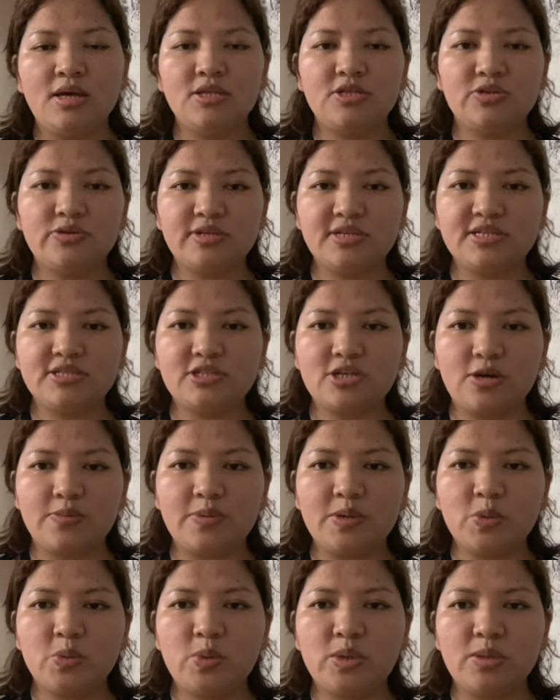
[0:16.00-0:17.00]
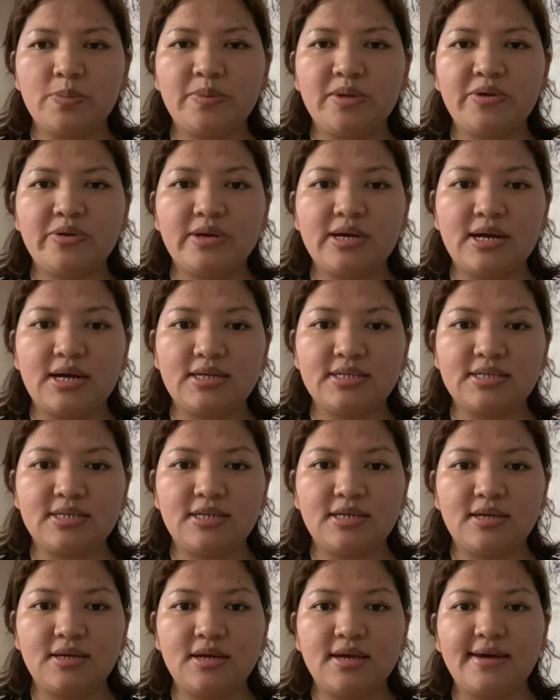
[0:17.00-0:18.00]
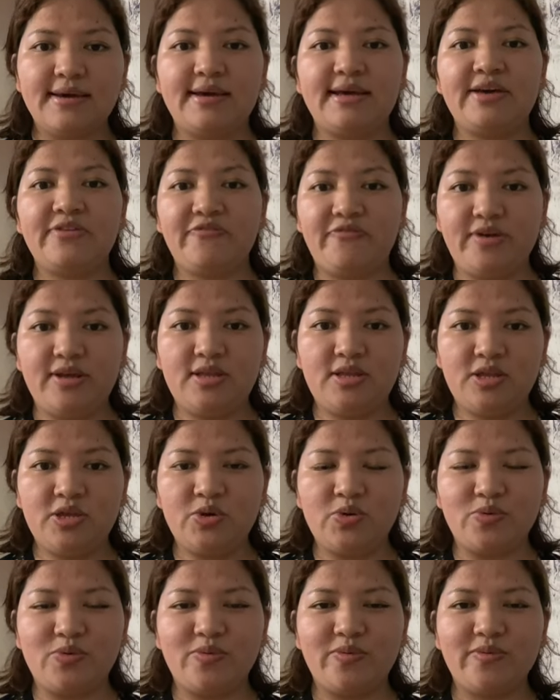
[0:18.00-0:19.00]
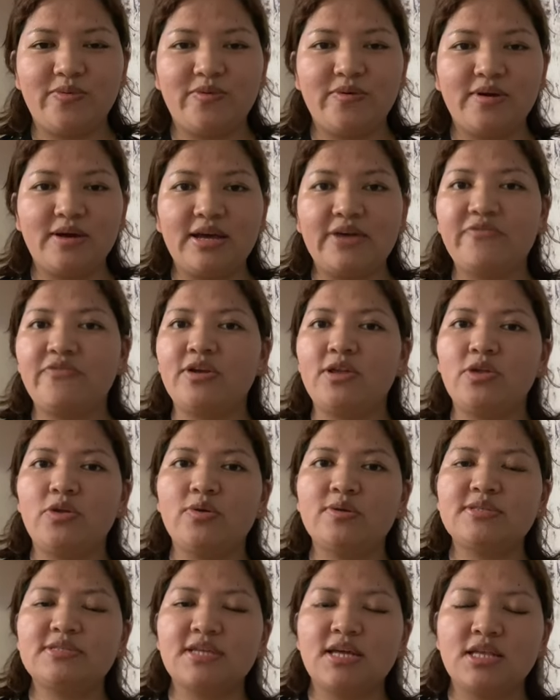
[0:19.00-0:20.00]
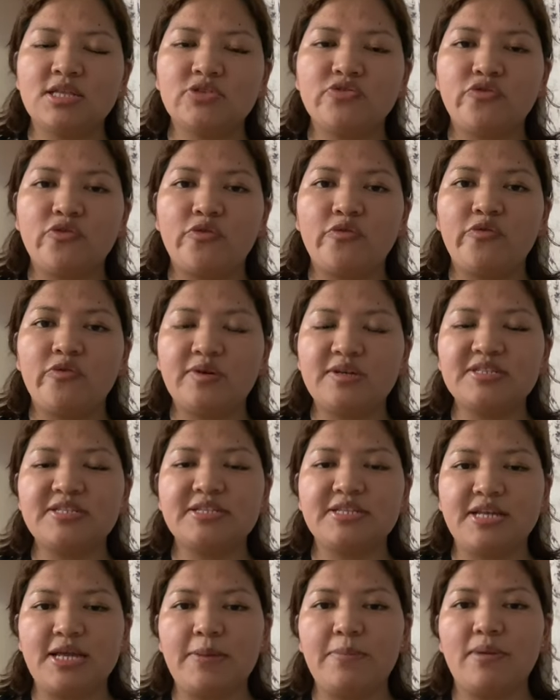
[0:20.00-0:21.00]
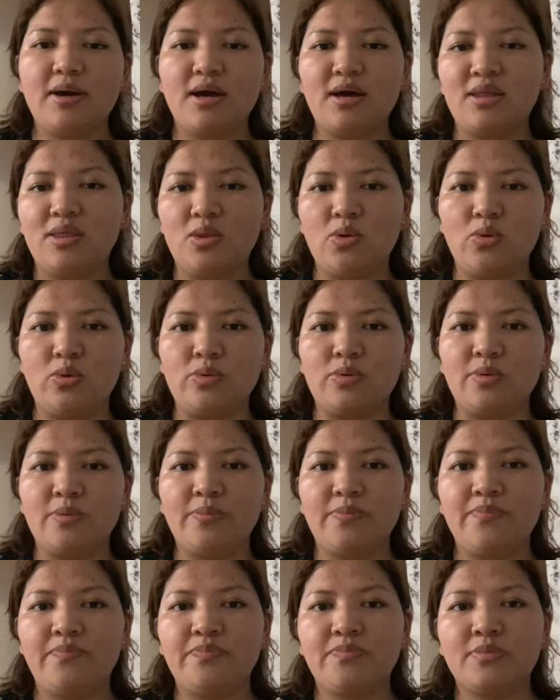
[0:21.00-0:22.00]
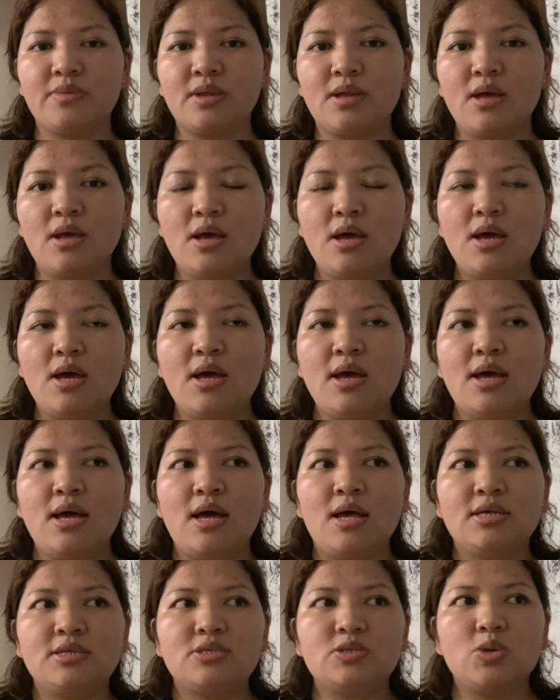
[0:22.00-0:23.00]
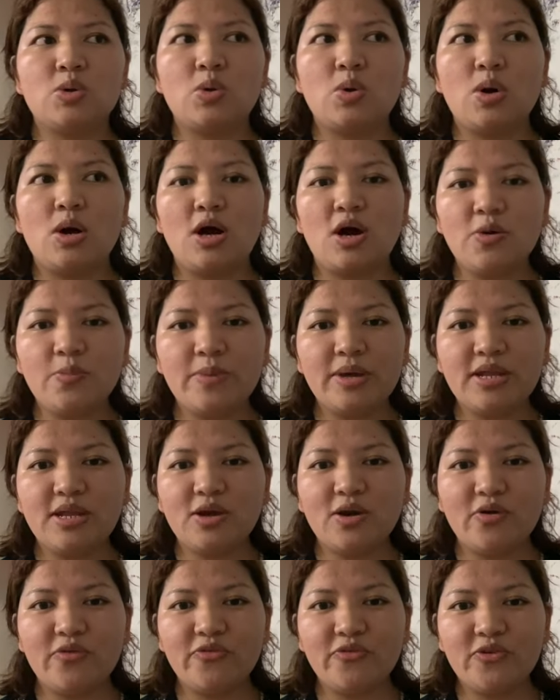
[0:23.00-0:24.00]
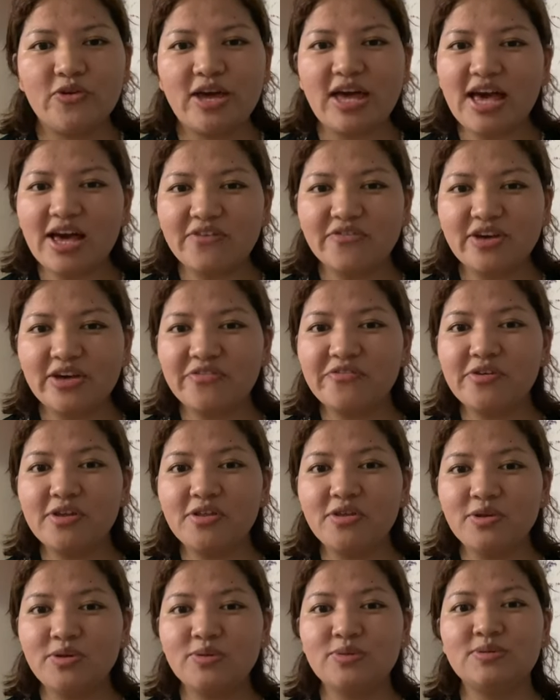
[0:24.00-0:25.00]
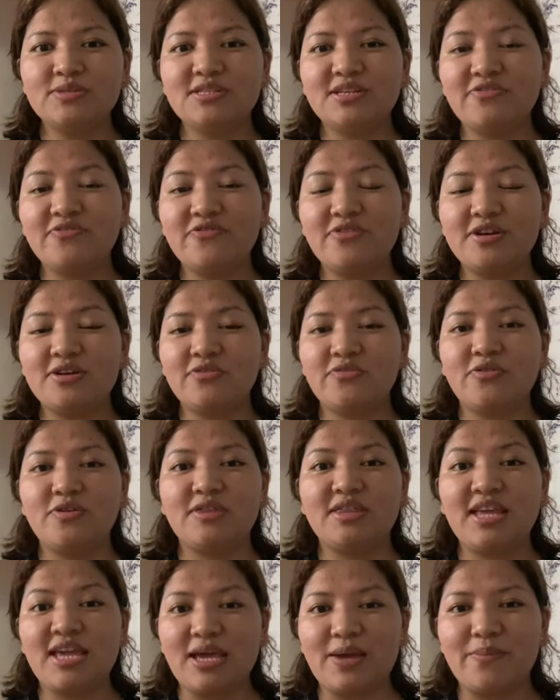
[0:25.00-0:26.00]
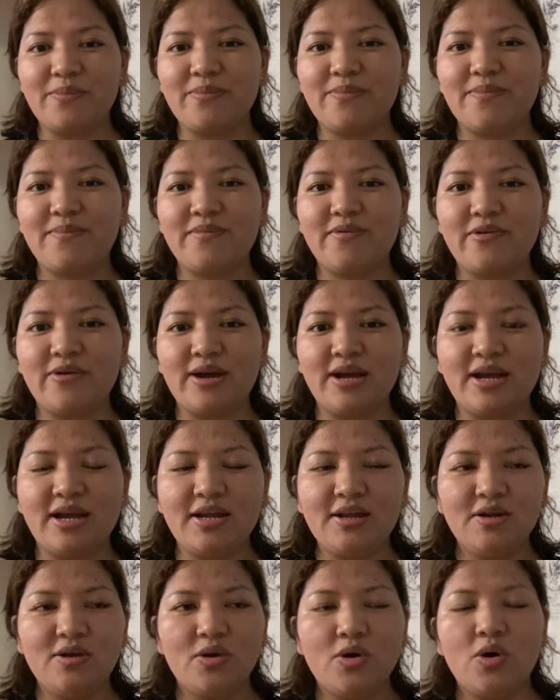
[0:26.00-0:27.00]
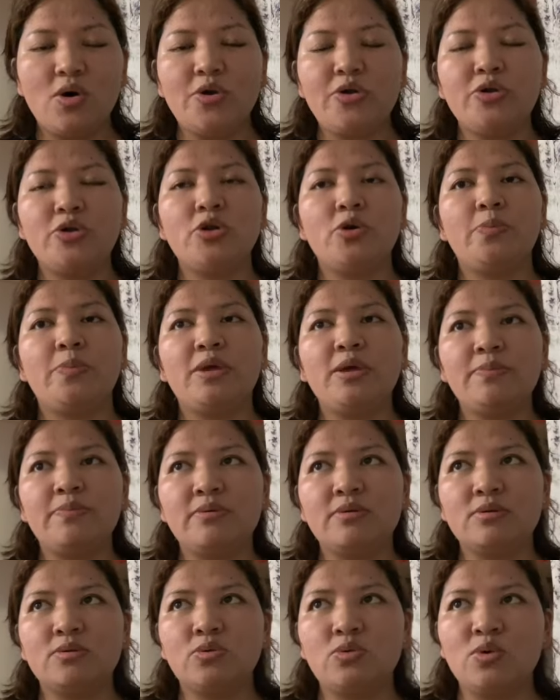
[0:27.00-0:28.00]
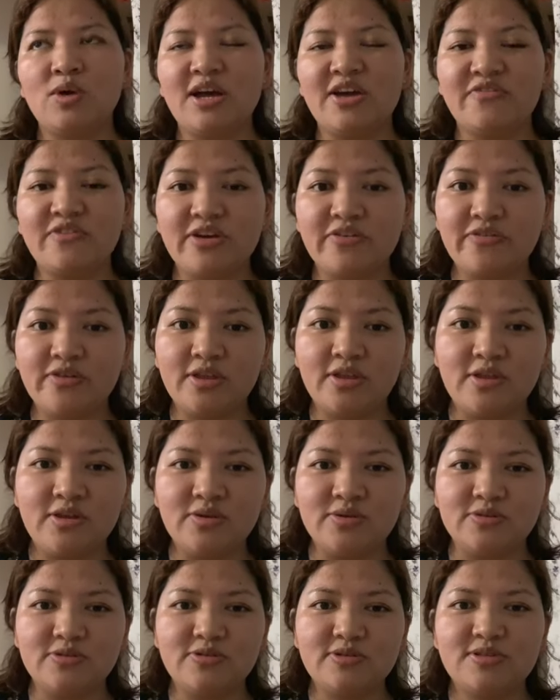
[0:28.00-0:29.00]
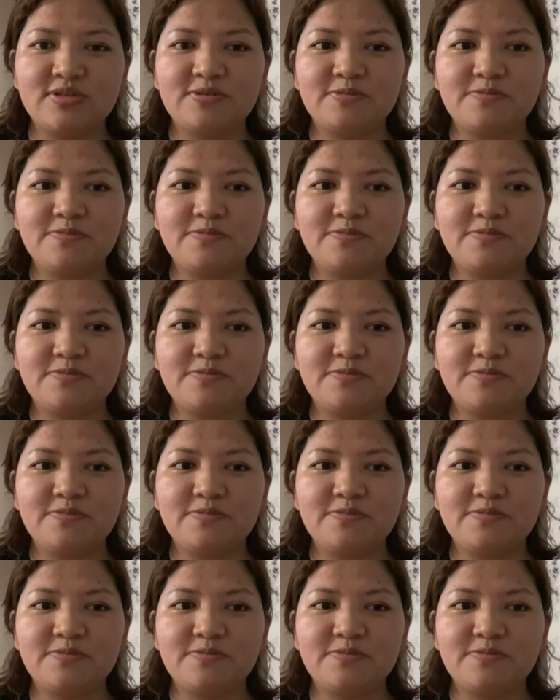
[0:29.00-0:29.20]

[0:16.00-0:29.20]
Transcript: Today's topic will be regarding FNU. FNU stands for First Name Unknown. So how many of you have FNUs in front of your name, right? Or you know people who have FNUs?